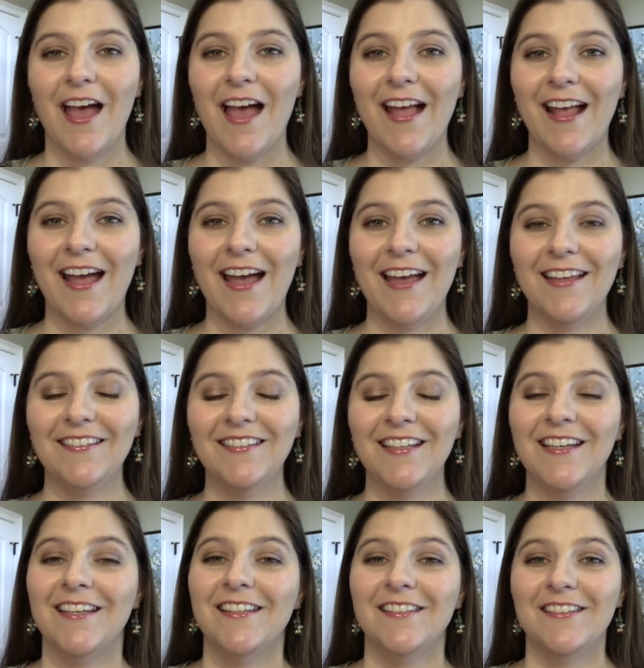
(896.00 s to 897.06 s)
Hi guys.
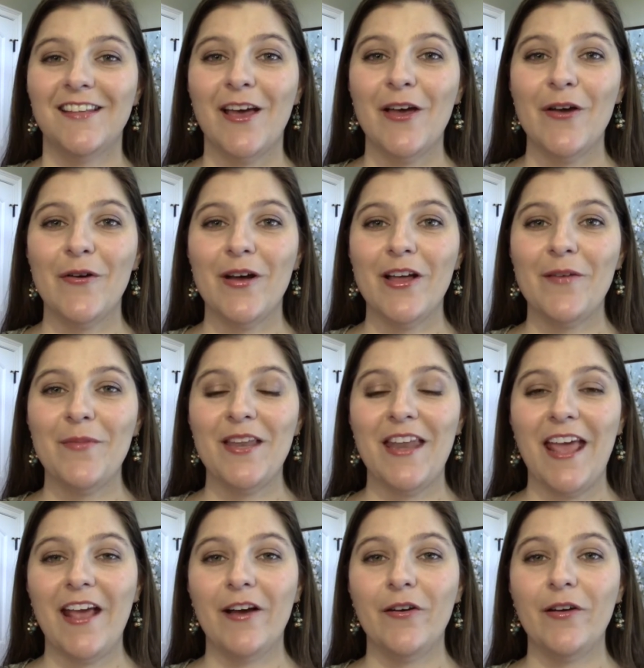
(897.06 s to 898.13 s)
So
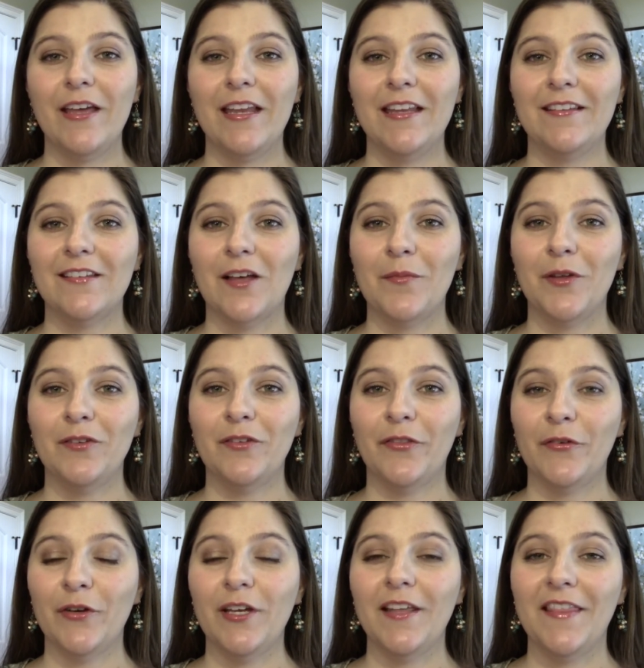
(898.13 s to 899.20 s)
now it is almost
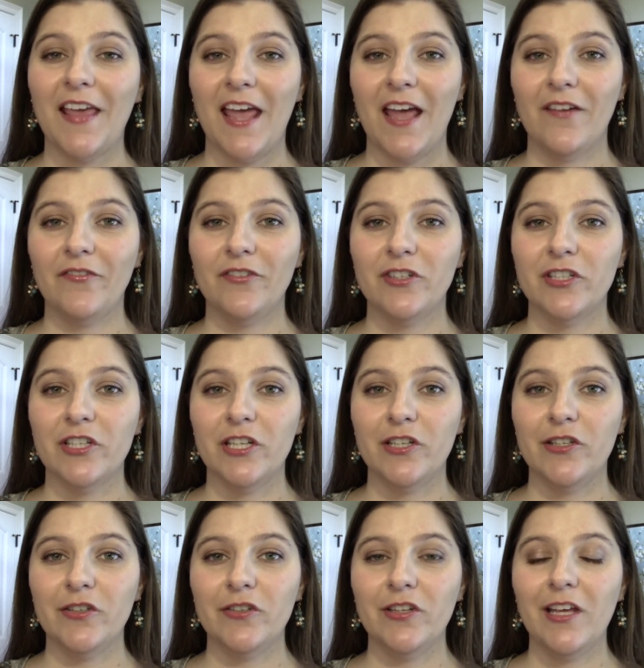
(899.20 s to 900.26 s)
3 in the
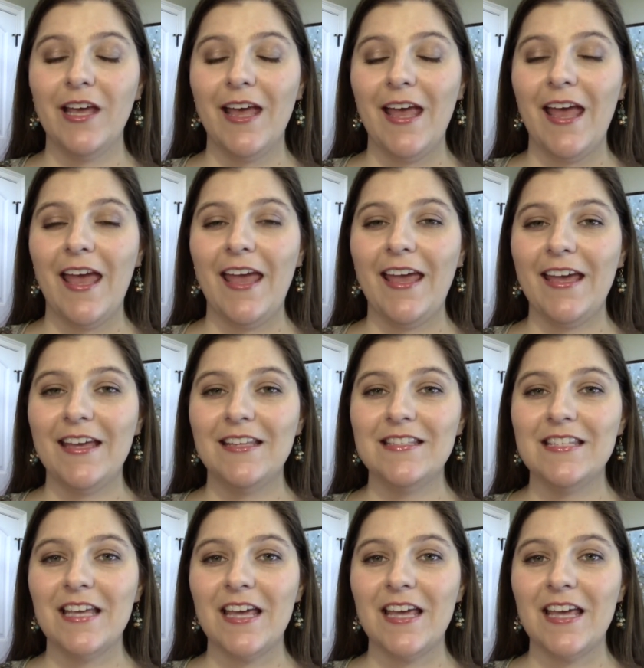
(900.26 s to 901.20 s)
afternoon, and